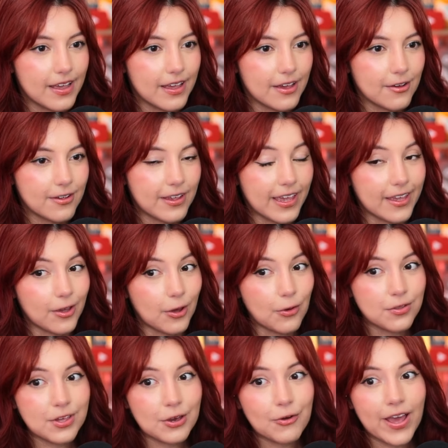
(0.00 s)
Okay,
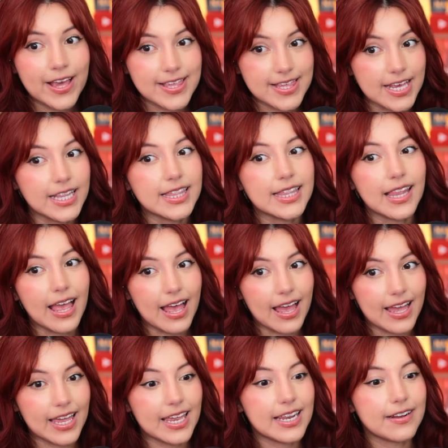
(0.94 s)
Goto has a
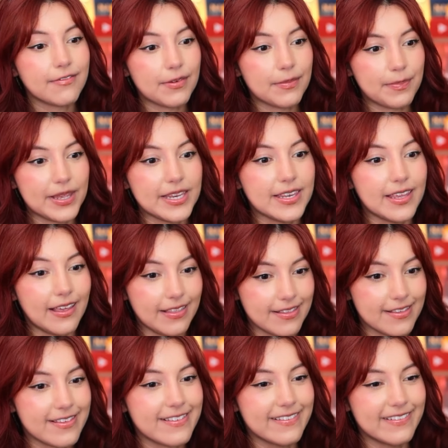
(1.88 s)
lot of
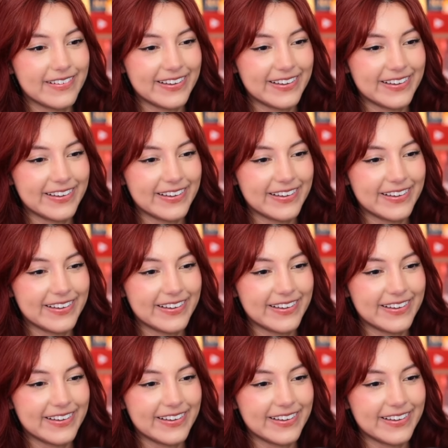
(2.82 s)
opinions.